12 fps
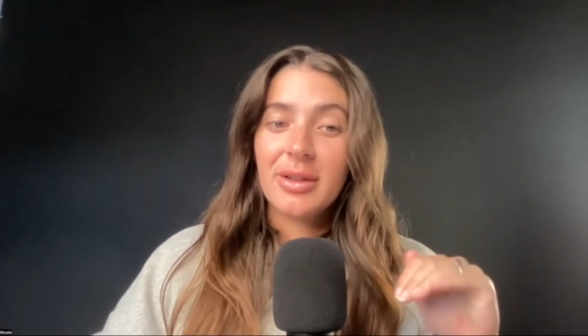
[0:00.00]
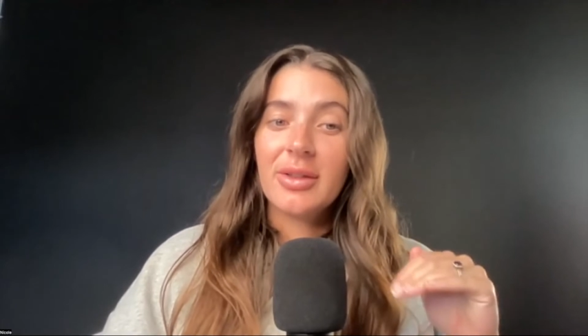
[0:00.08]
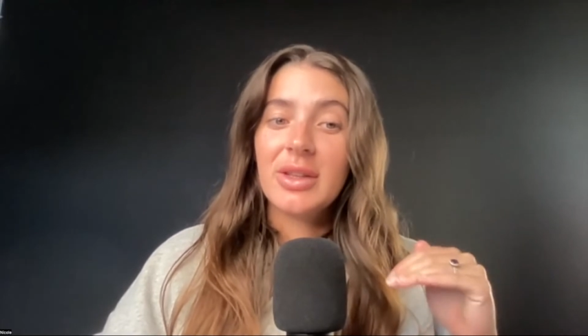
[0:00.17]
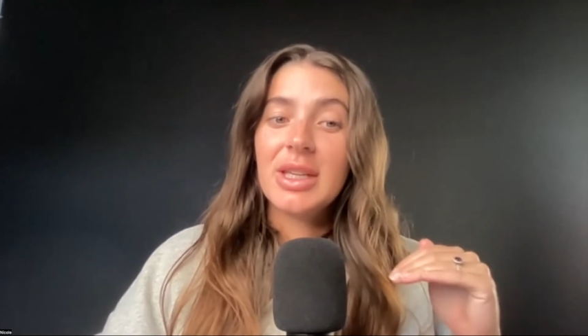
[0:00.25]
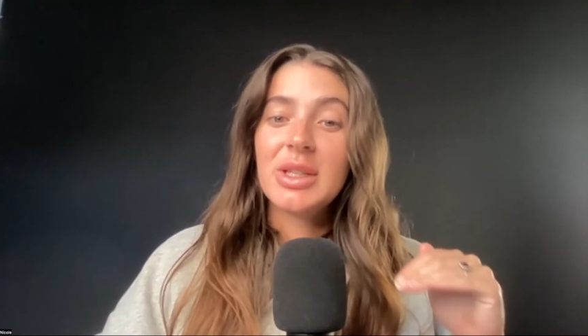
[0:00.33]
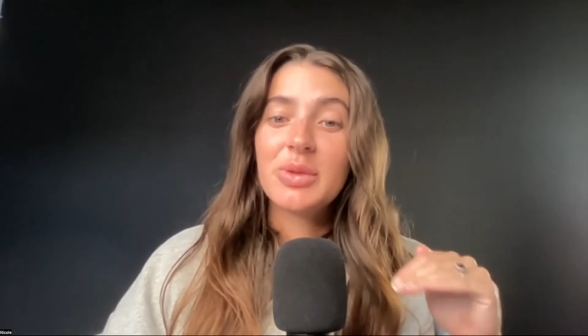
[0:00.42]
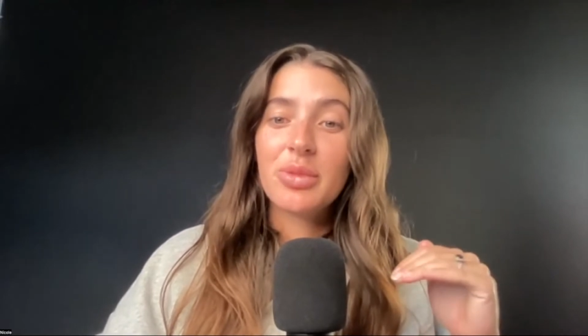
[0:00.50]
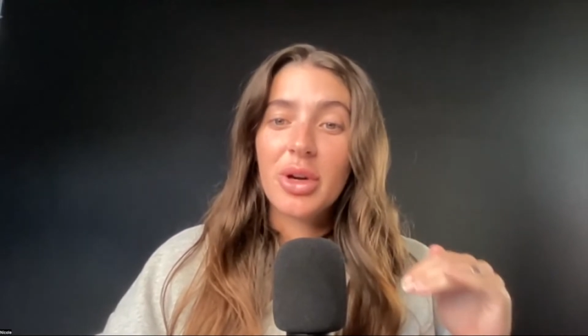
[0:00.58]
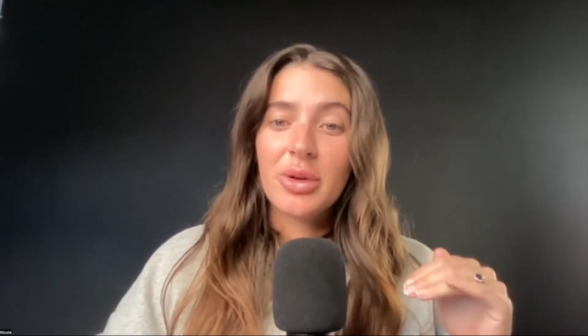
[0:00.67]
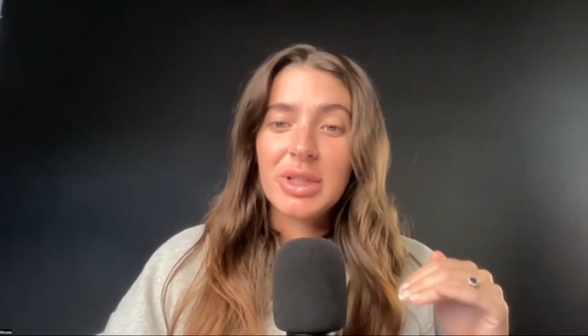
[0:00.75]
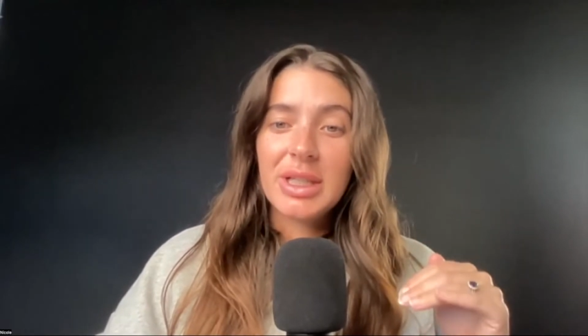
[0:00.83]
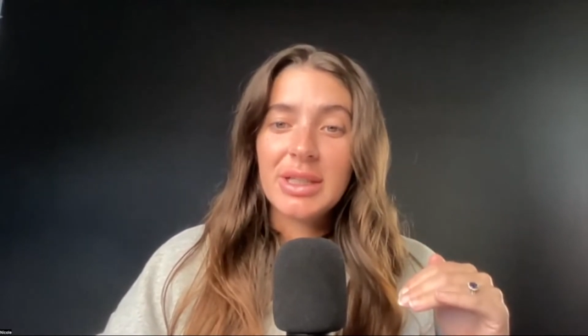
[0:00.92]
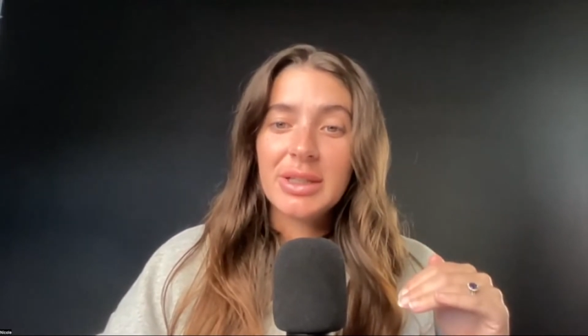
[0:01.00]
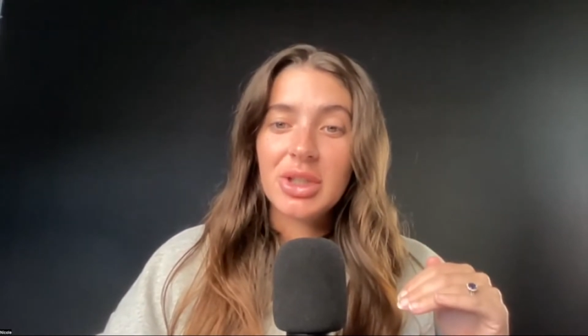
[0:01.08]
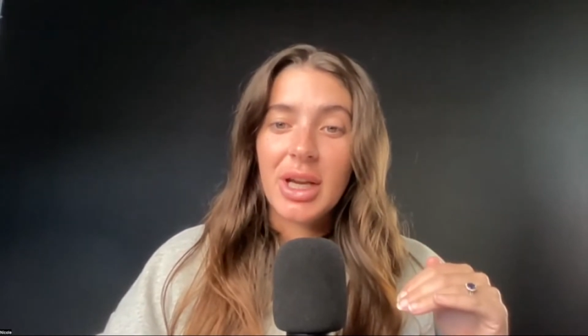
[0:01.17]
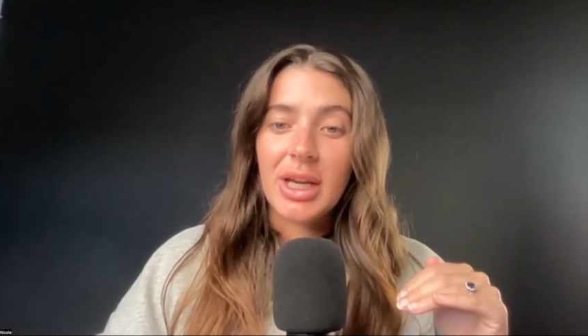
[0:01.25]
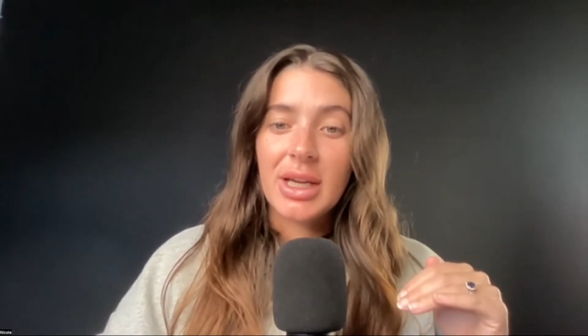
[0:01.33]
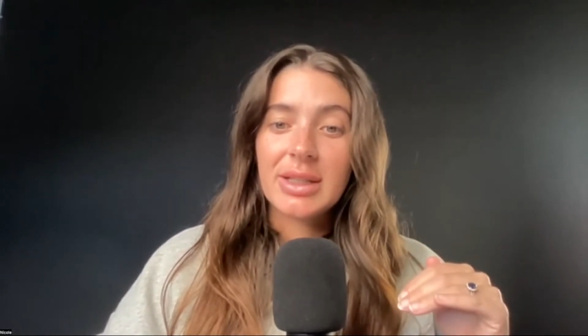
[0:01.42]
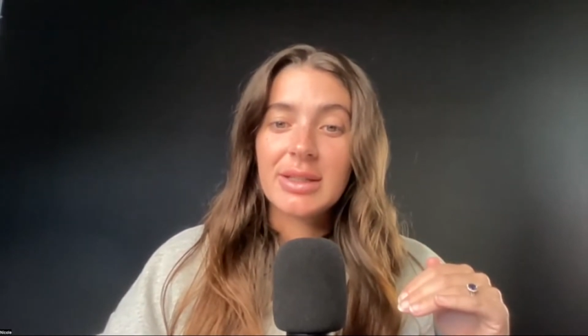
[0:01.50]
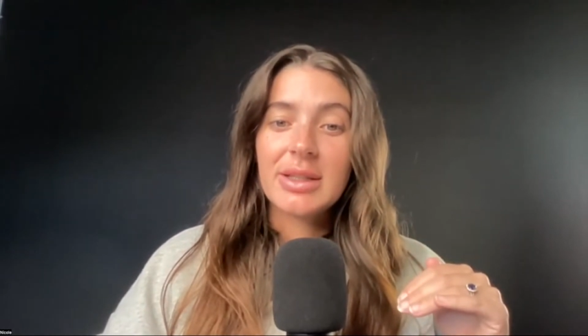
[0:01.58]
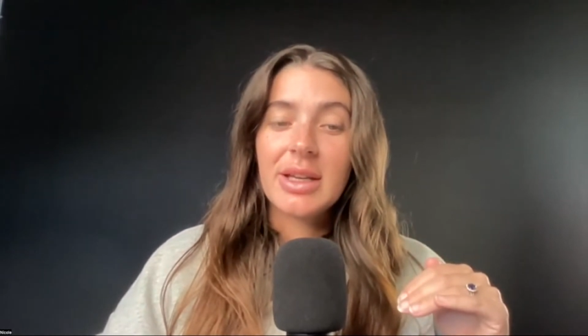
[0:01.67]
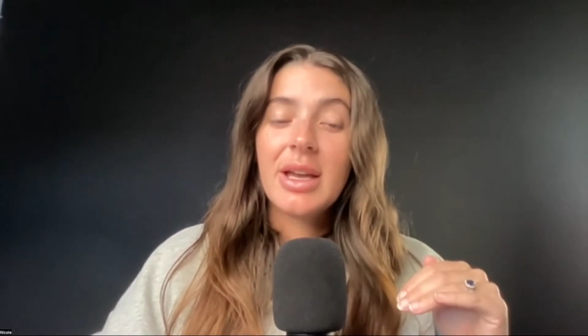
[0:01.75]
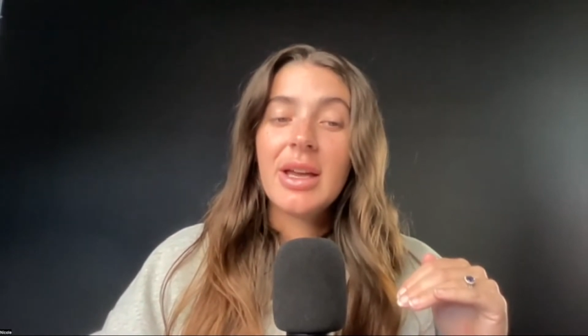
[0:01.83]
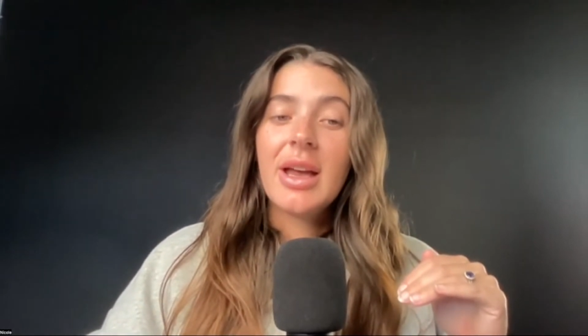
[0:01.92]
these protein shakes,
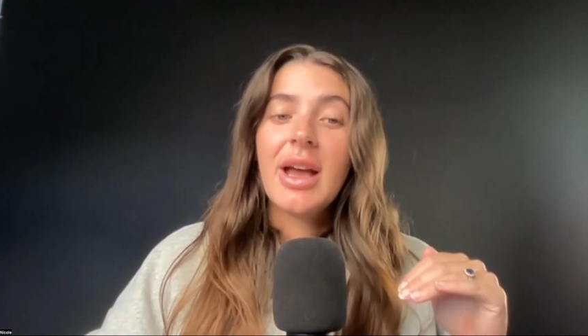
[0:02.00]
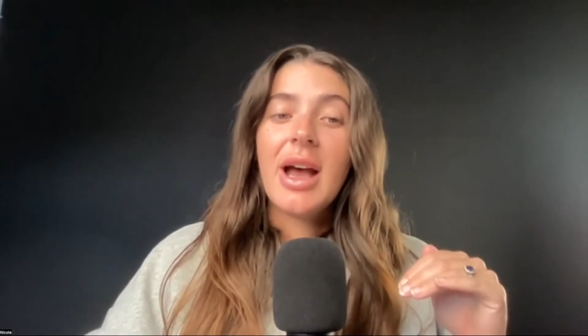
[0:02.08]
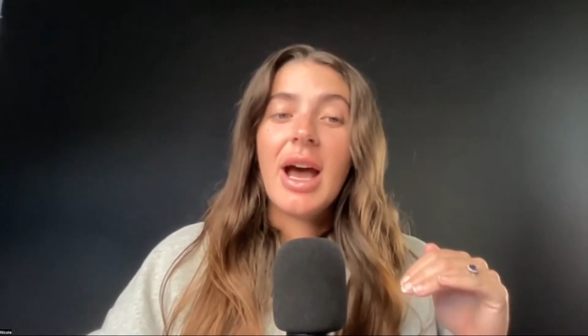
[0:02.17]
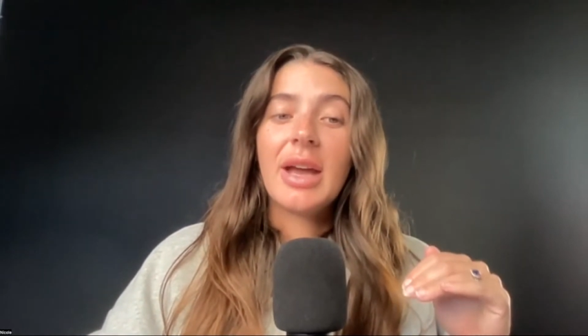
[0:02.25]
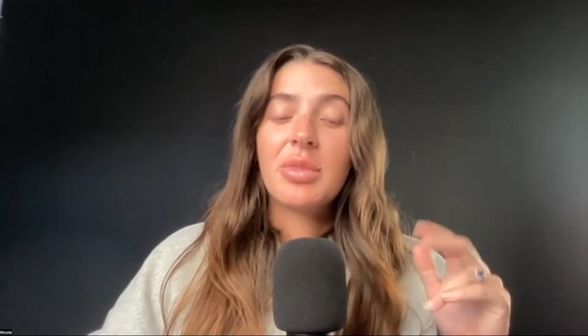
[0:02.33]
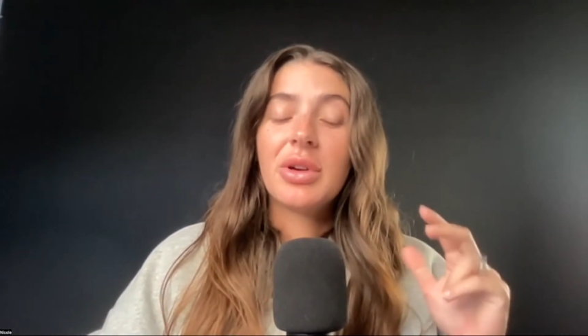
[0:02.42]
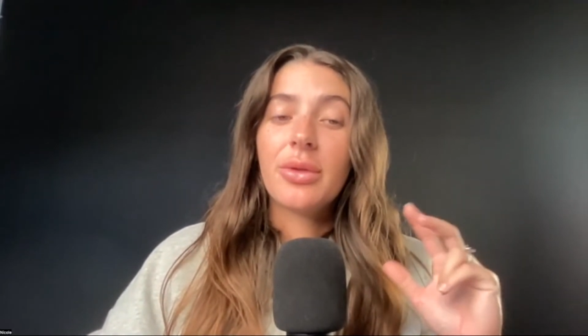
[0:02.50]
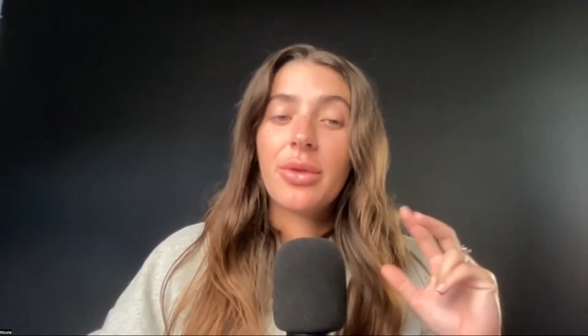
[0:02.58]
I put